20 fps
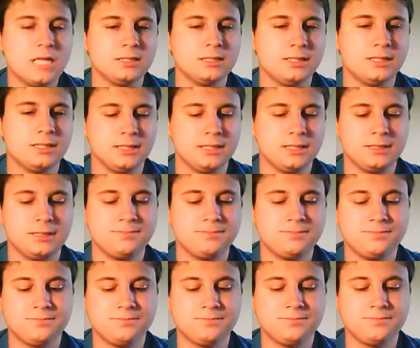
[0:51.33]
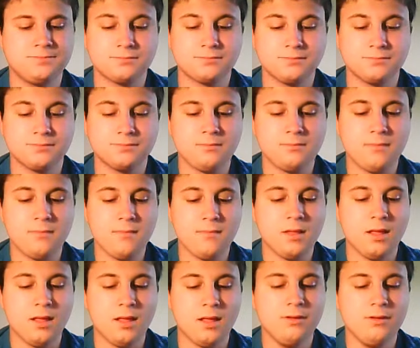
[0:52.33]
Um,
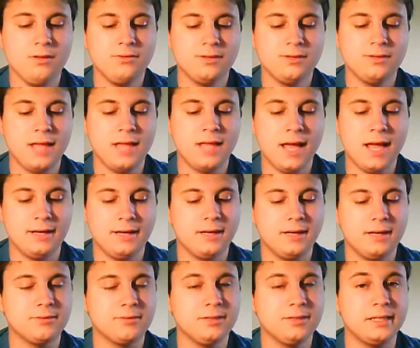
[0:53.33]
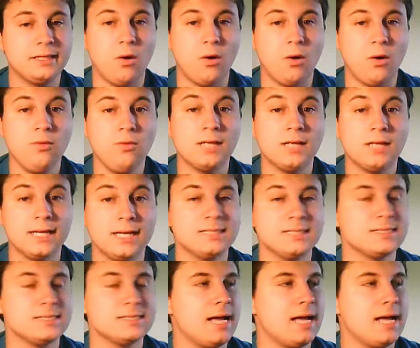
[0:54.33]
other than that, not really a whole lot
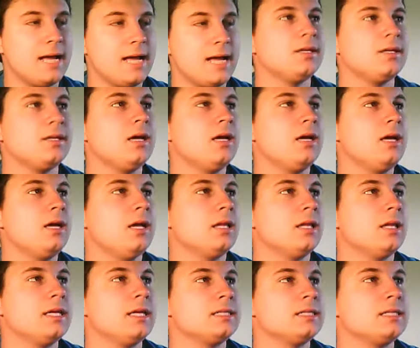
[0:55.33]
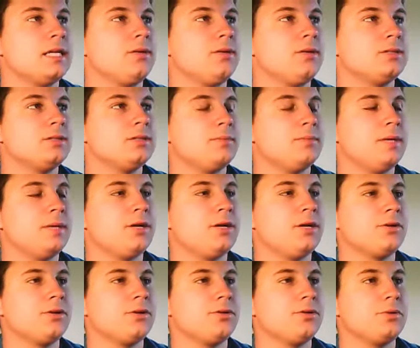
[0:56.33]
has happened last night I went to bed
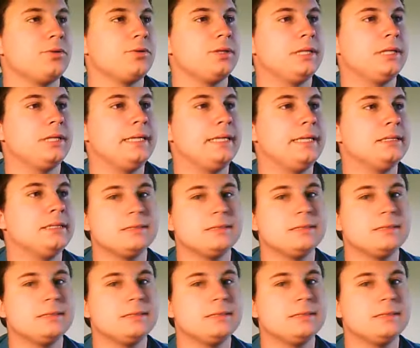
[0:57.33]
early,